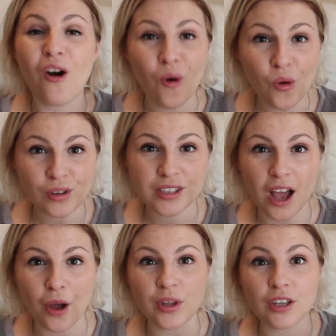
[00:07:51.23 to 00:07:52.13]

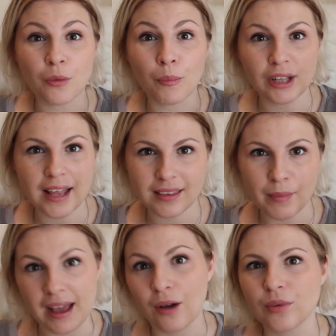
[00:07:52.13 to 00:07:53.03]
Also, you can blend them
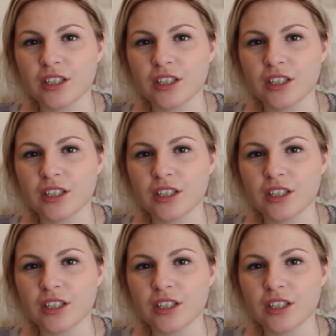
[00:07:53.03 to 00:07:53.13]
out.